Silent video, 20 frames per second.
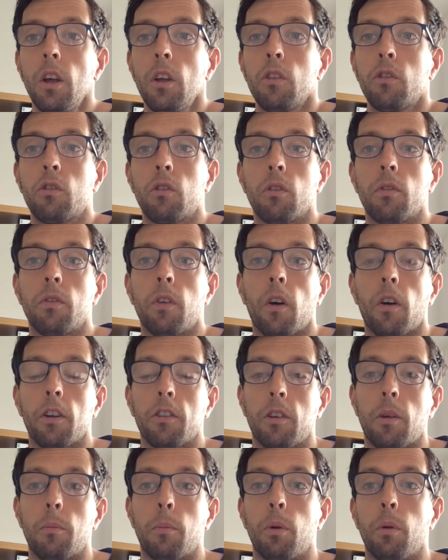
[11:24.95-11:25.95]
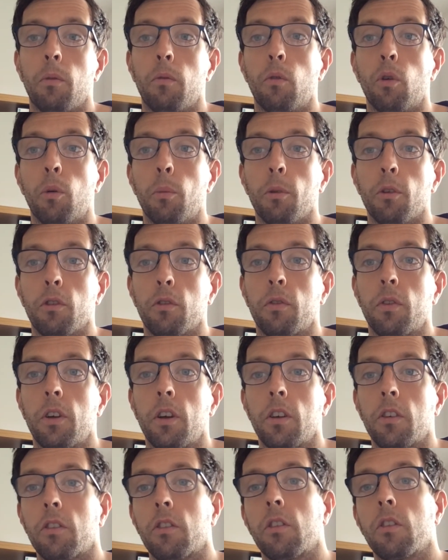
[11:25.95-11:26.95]
So for example, Romeo's
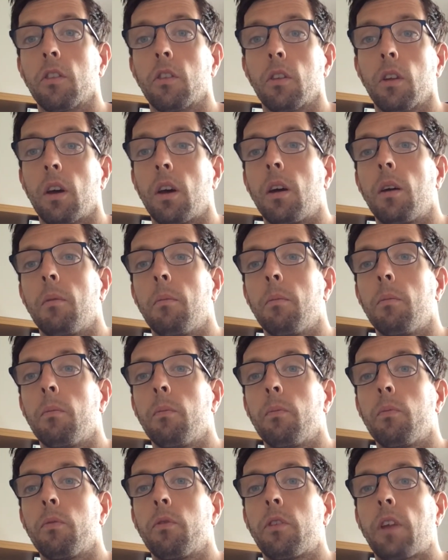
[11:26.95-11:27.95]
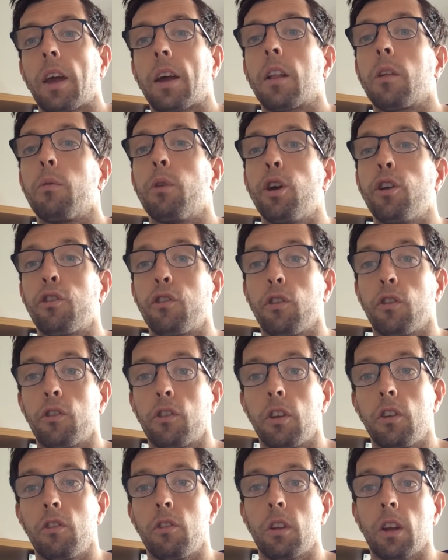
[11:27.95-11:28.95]
first declaration on
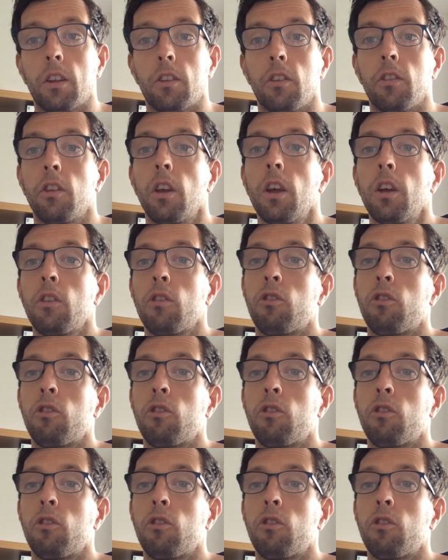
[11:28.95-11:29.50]
seeing Juliet is,